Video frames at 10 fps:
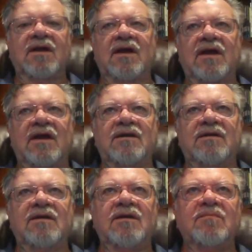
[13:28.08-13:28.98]

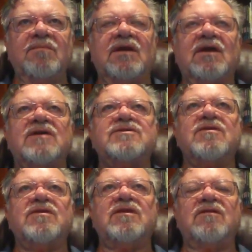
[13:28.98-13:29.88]
And because
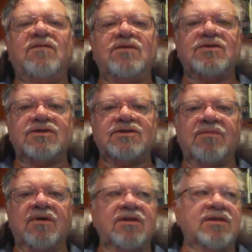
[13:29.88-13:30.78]
of the divisions
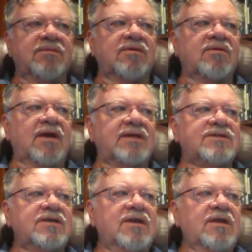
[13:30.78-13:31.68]
among the
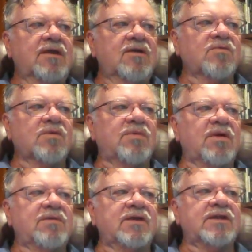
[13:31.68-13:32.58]
Democrats,
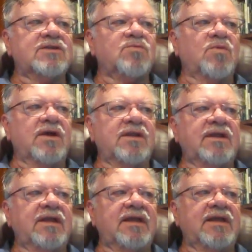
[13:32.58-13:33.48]
Republicans
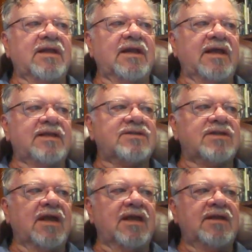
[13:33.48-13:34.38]
won in a
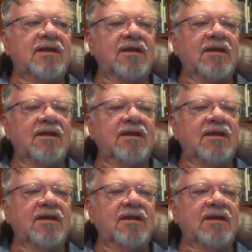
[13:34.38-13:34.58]
landslide.